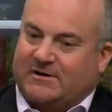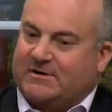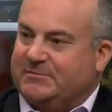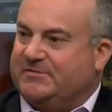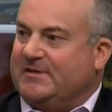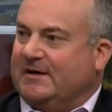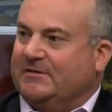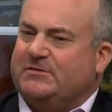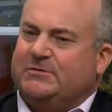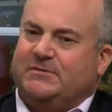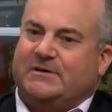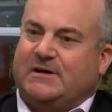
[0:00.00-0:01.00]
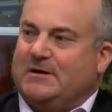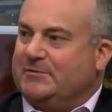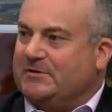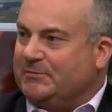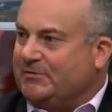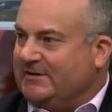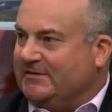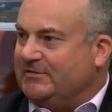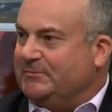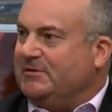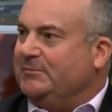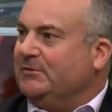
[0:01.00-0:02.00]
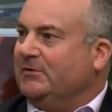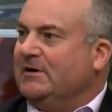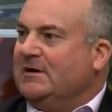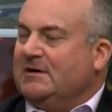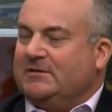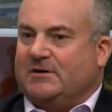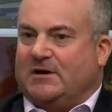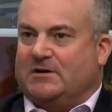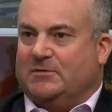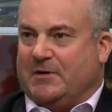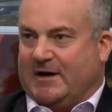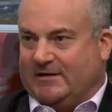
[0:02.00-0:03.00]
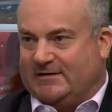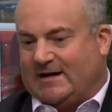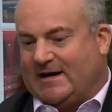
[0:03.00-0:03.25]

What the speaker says: it comes down to, and the common complaints that people talk about,